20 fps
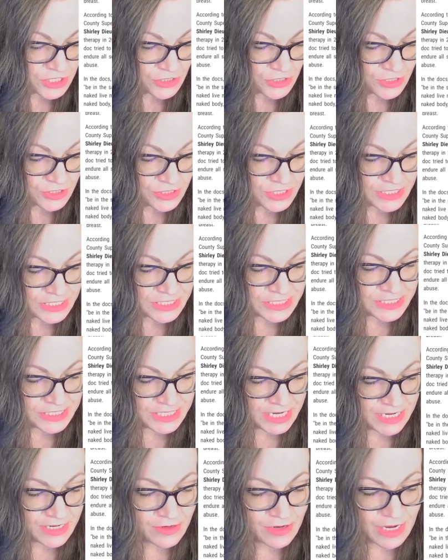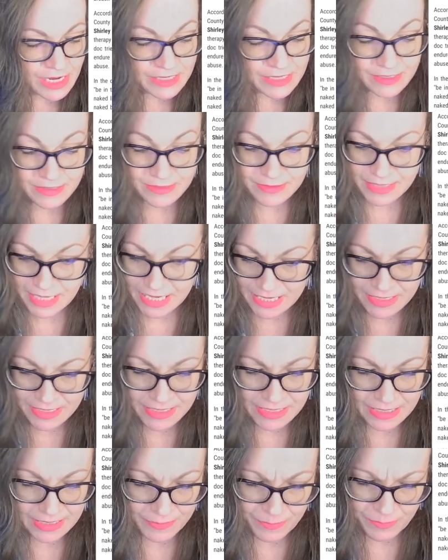her to stare at a
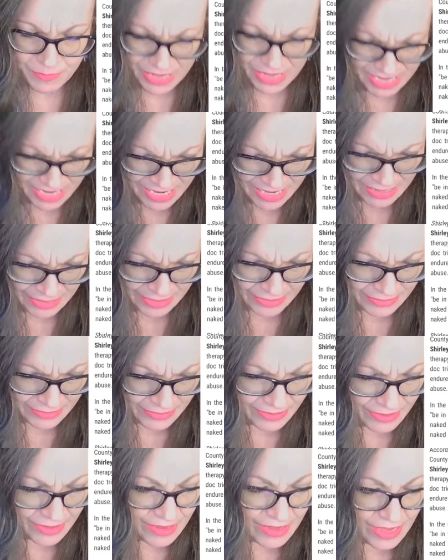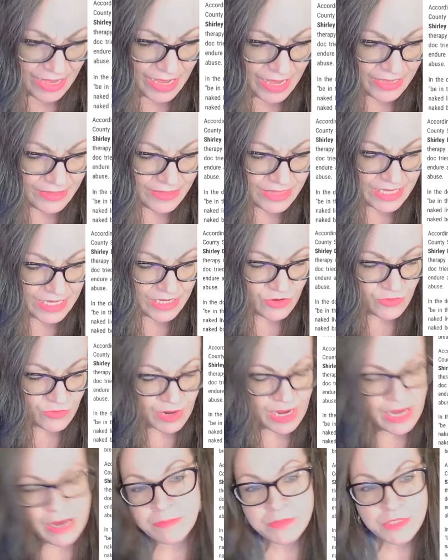naked man, and then
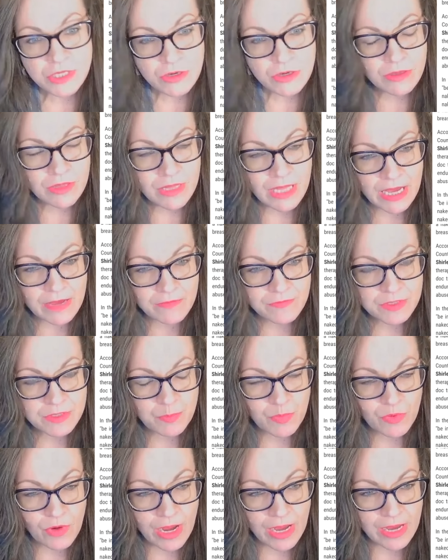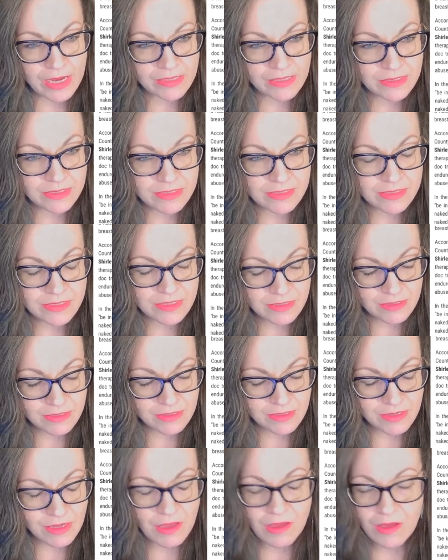grabbed her left breast.
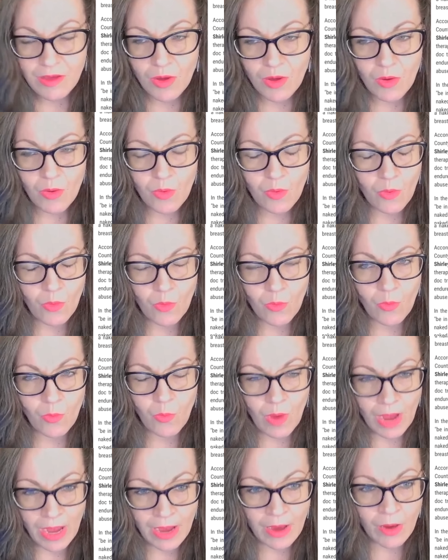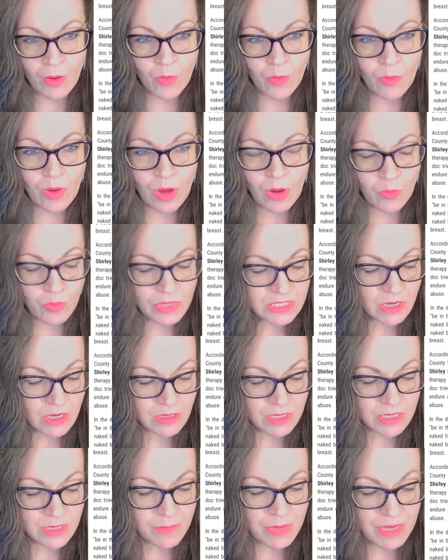Wow, are we
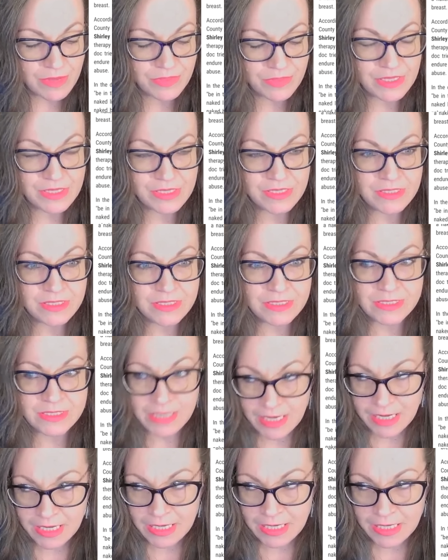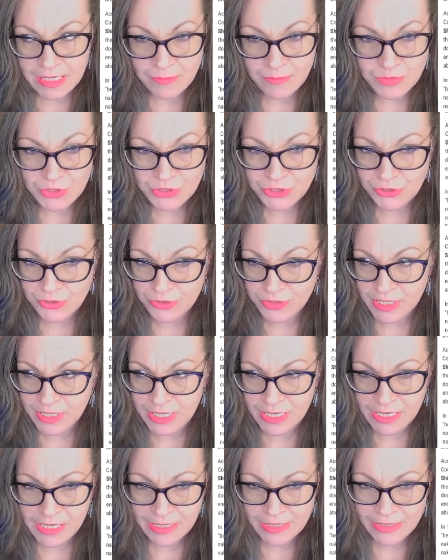talking about the same
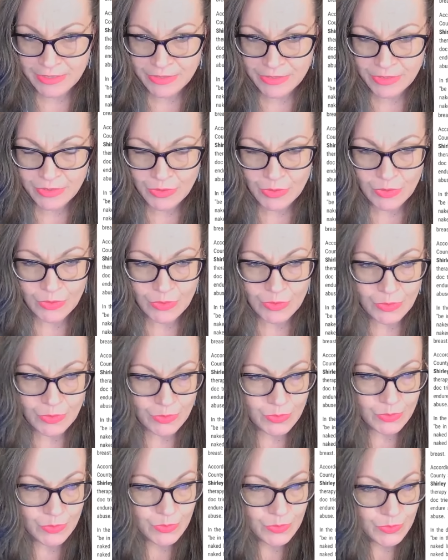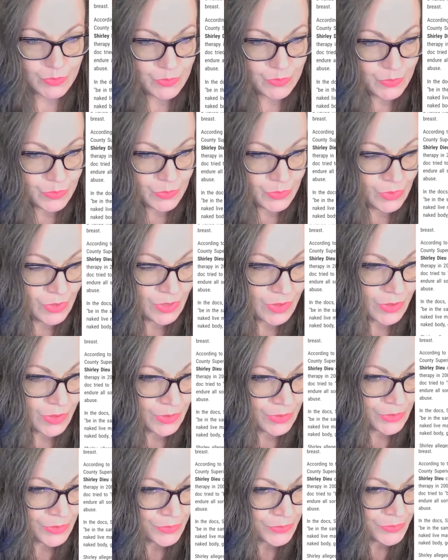Shirley here?
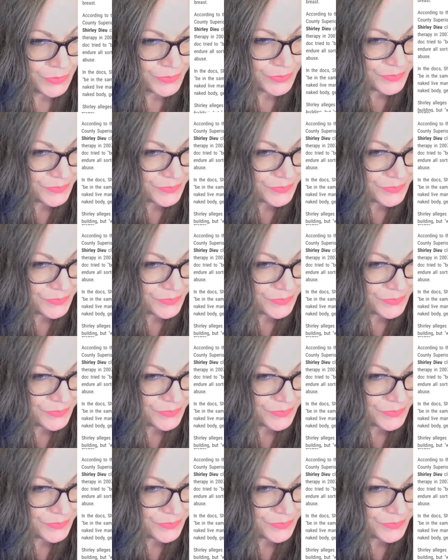Uh-oh.